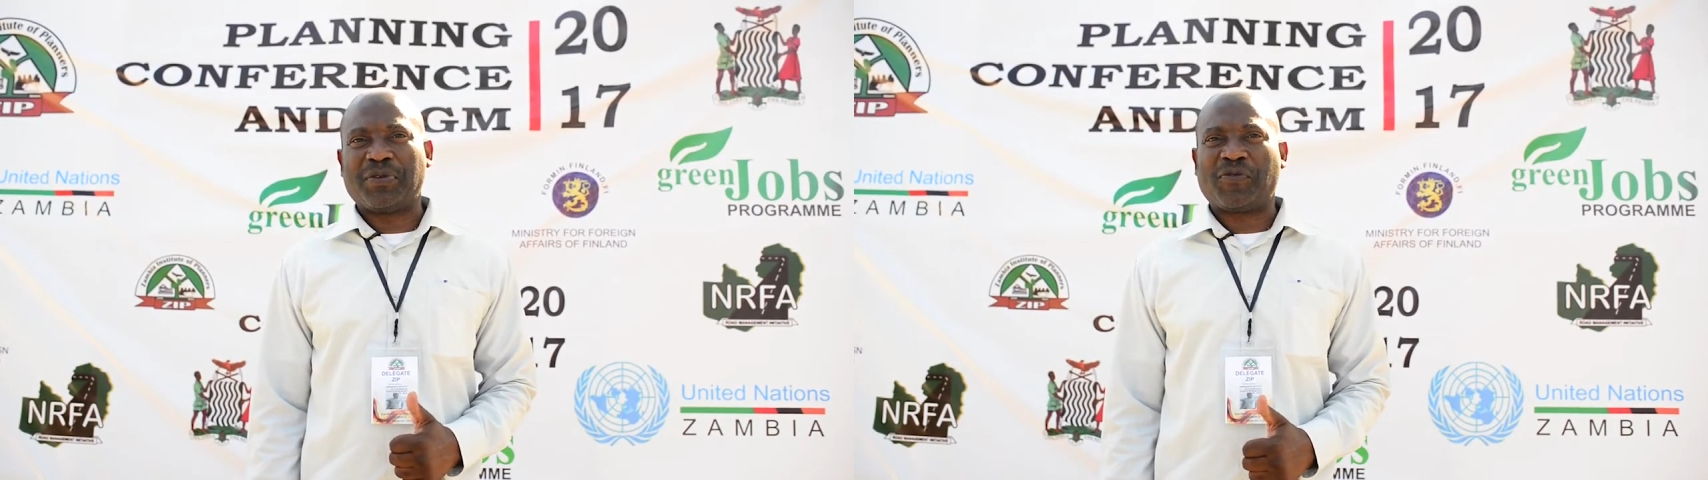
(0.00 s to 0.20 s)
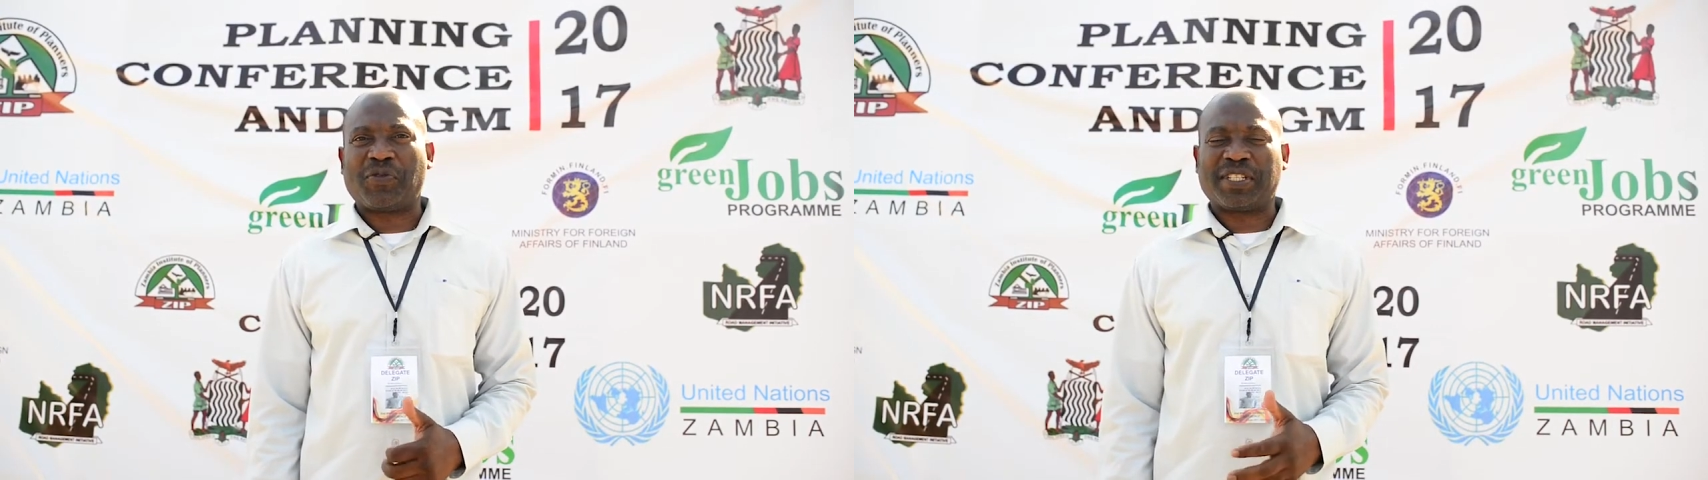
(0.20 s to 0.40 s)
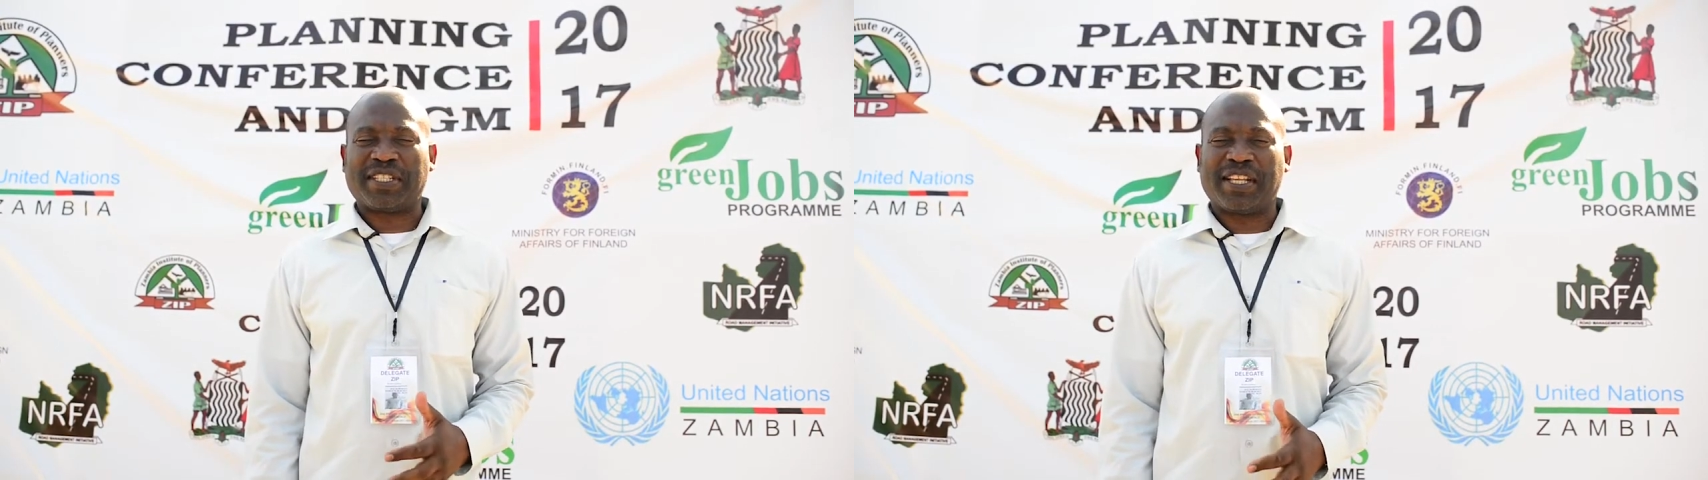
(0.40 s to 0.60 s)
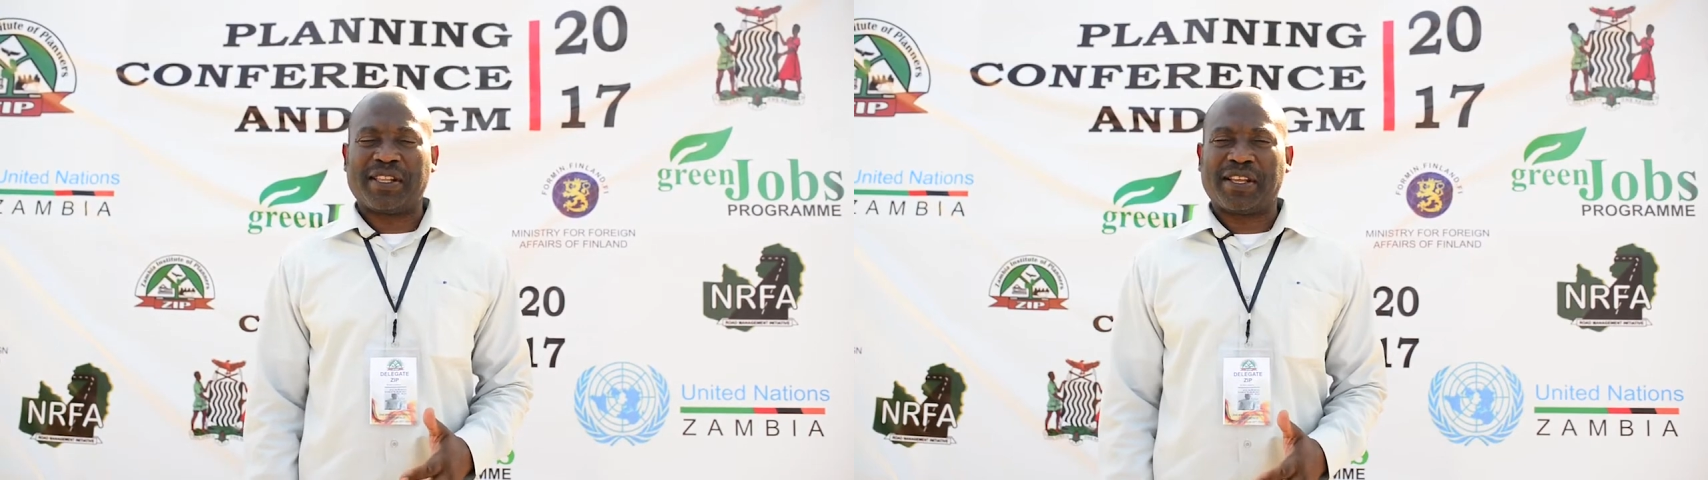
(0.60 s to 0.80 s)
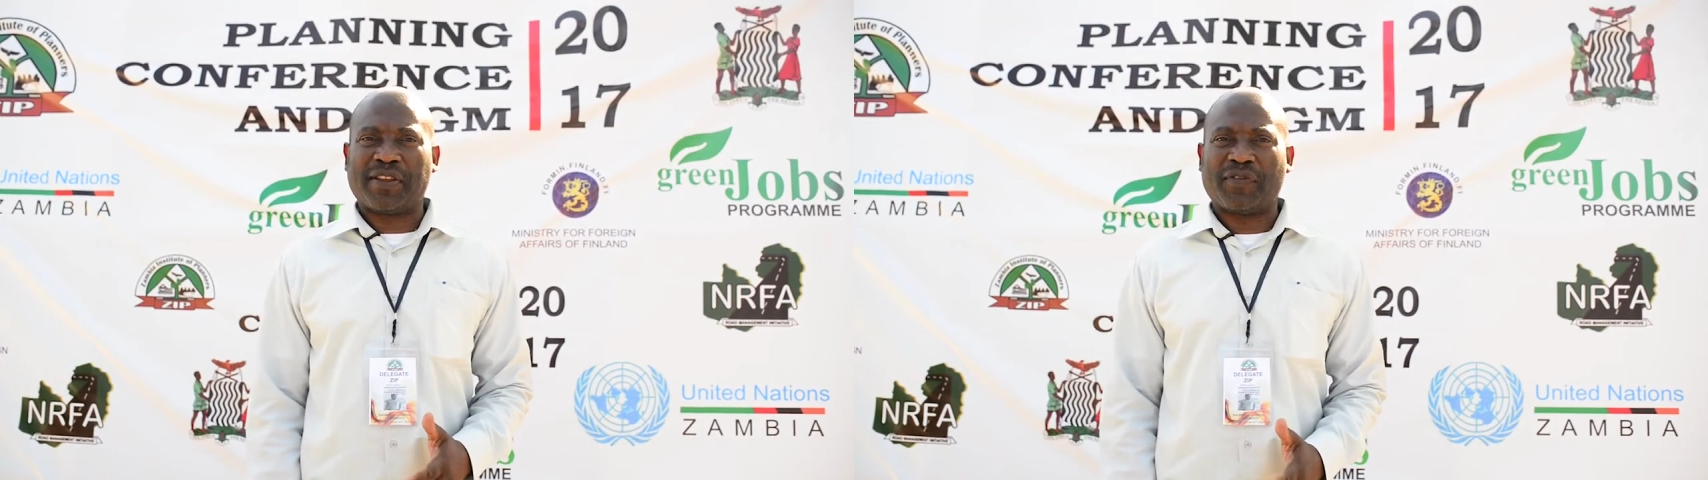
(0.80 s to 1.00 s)
Of course,
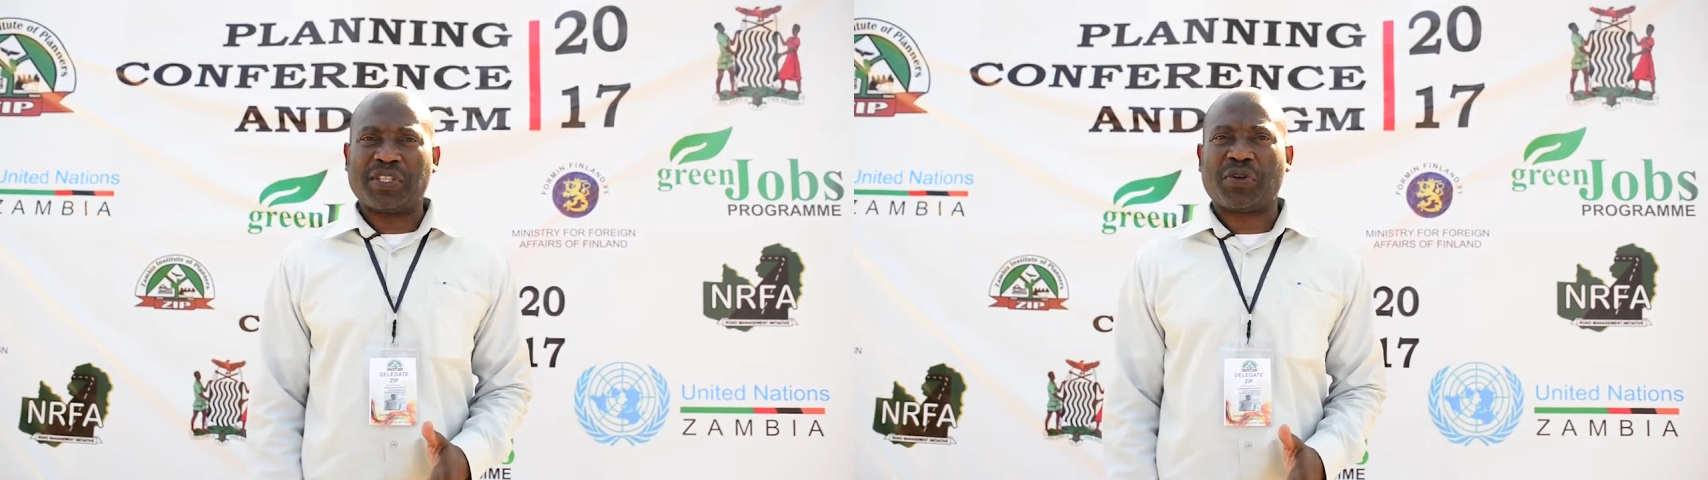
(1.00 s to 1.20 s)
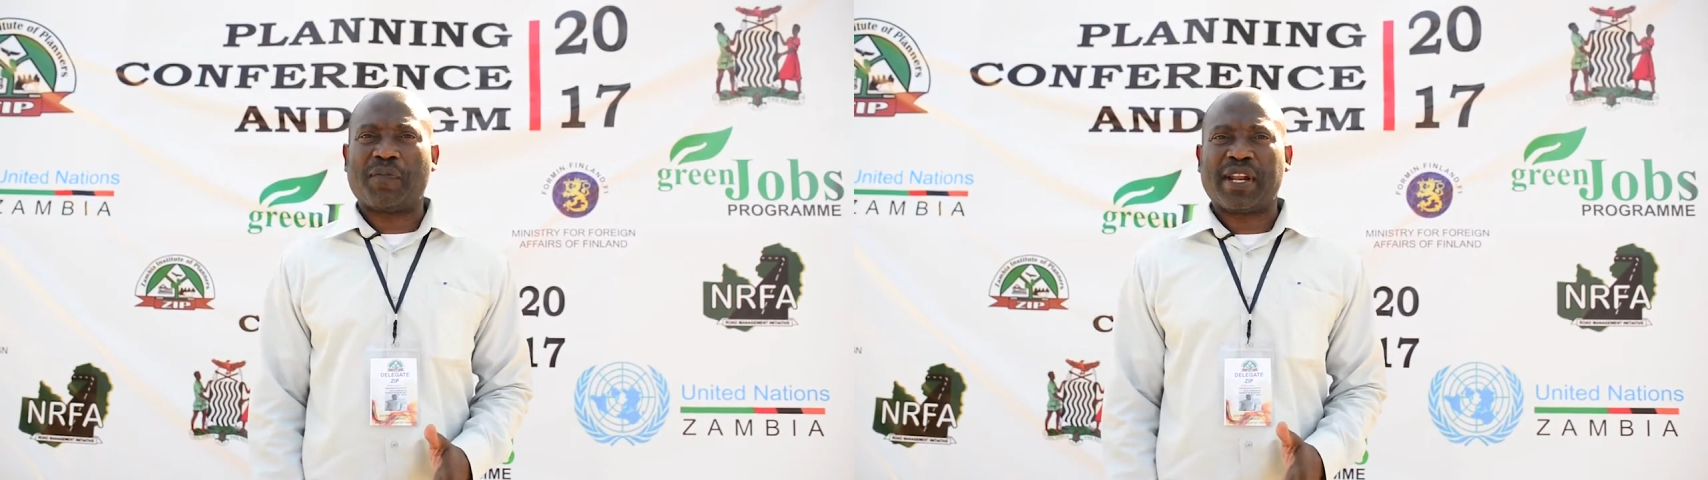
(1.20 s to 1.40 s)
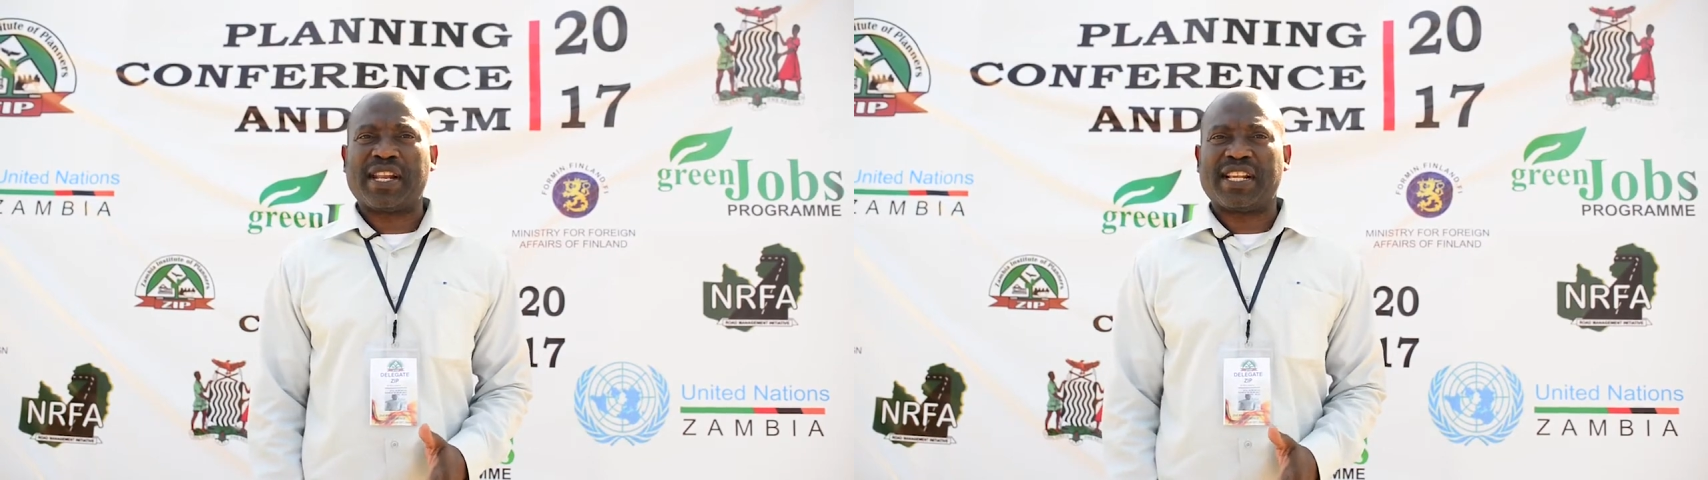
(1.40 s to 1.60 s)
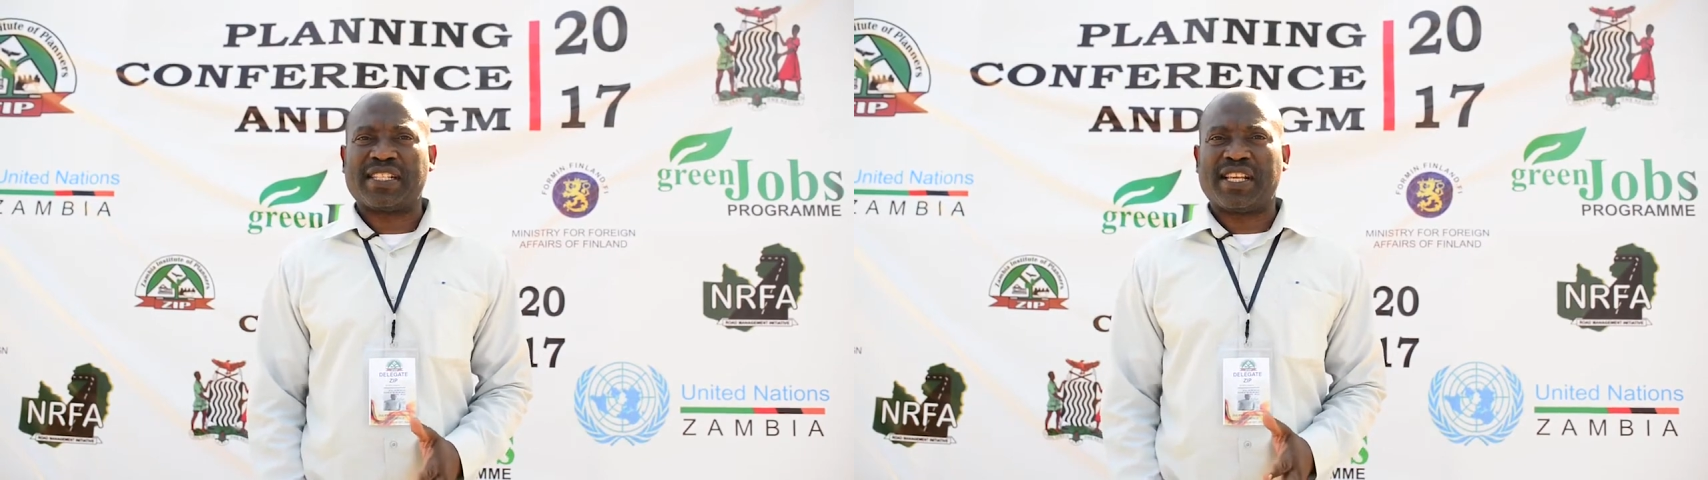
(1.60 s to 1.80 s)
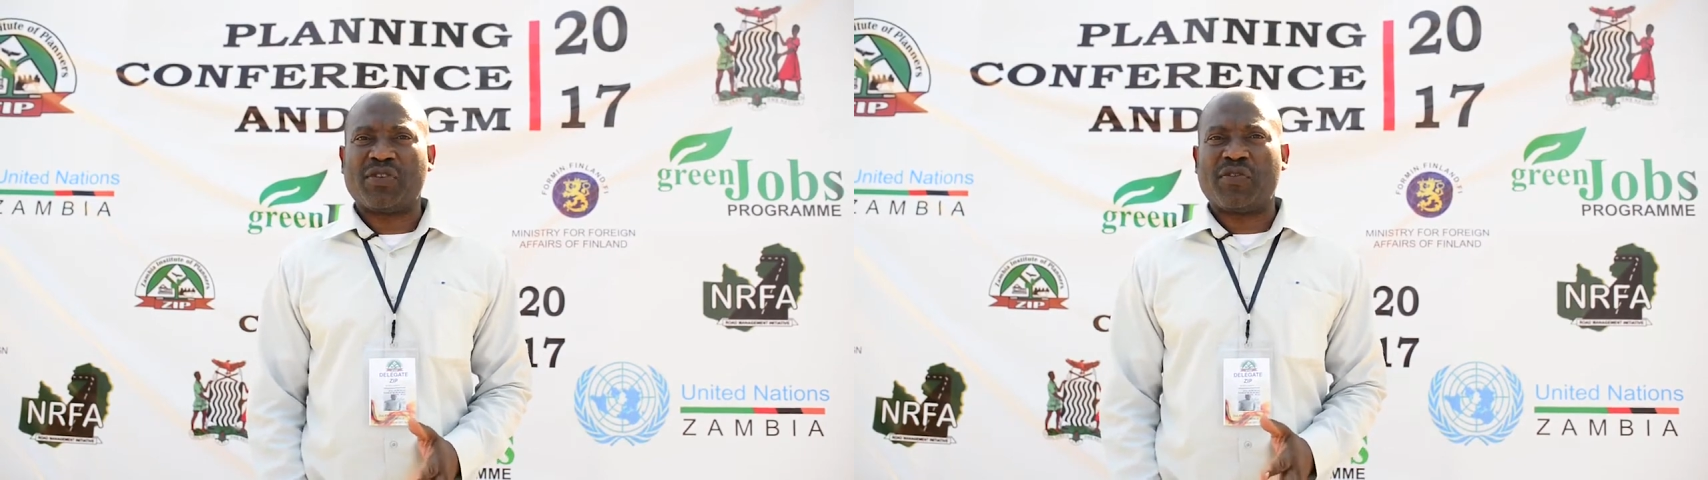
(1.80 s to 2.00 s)
the physical planners, they